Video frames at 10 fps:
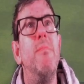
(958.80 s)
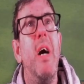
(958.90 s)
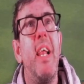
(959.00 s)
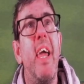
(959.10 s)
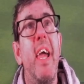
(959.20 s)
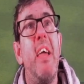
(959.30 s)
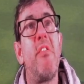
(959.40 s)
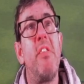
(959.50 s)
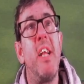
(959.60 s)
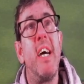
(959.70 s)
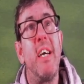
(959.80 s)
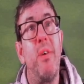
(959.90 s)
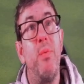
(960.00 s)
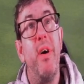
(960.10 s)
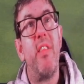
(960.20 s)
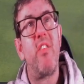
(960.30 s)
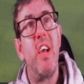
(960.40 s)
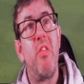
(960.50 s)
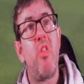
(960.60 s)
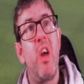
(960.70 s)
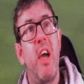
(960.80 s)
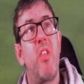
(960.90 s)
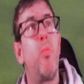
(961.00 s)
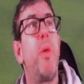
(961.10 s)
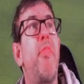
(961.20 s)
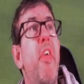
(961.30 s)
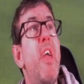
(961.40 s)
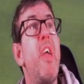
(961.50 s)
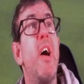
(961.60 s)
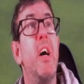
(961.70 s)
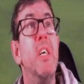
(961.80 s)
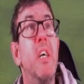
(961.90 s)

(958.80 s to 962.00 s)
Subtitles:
And it is now Sanchez with the